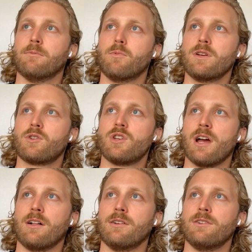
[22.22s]
The real
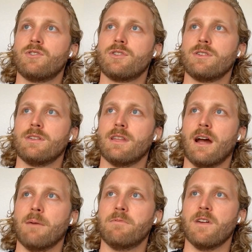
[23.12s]
challenge that
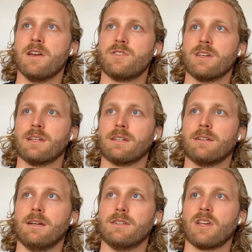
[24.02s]
I'm
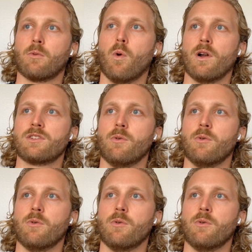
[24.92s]
facing is like, what is